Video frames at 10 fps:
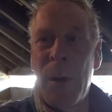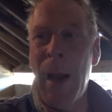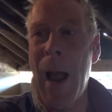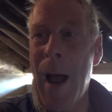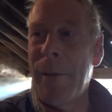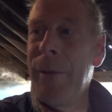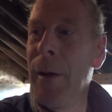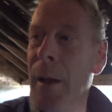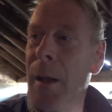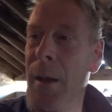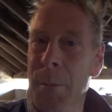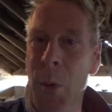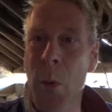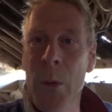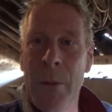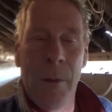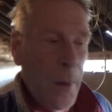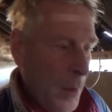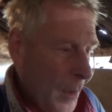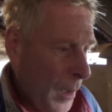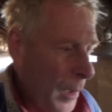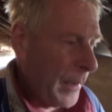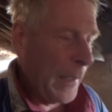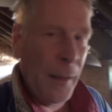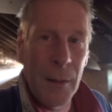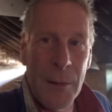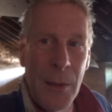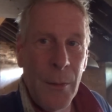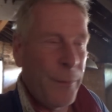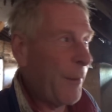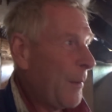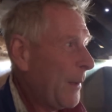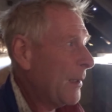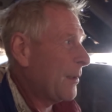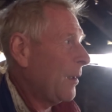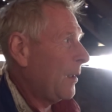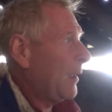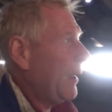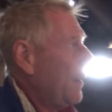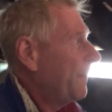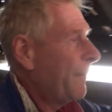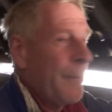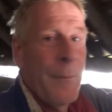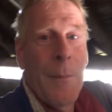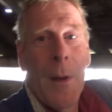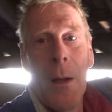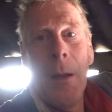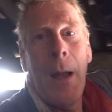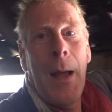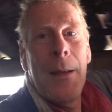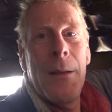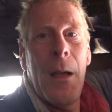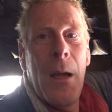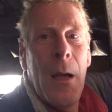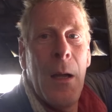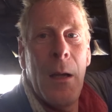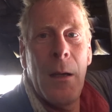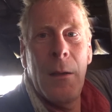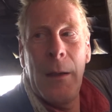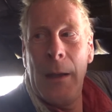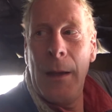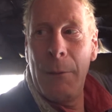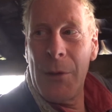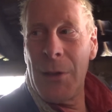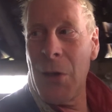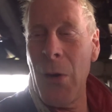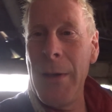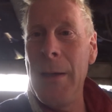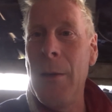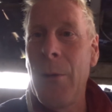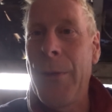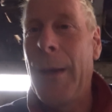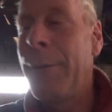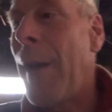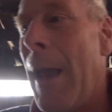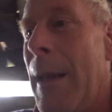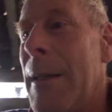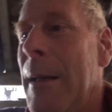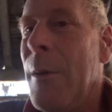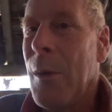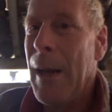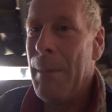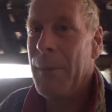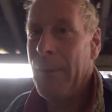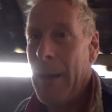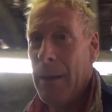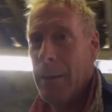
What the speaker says: calf born, I think 2 or 3 weeks early, and it was a tiny little thing. In fact, here's a little clip of it.